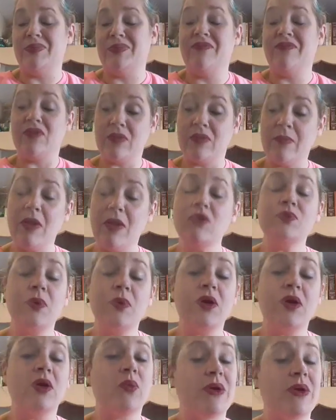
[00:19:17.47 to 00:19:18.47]
But for the most
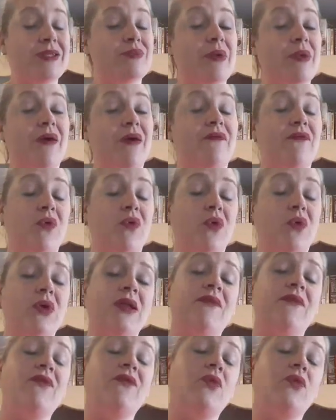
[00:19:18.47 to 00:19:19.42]
part, it weighs about 40 to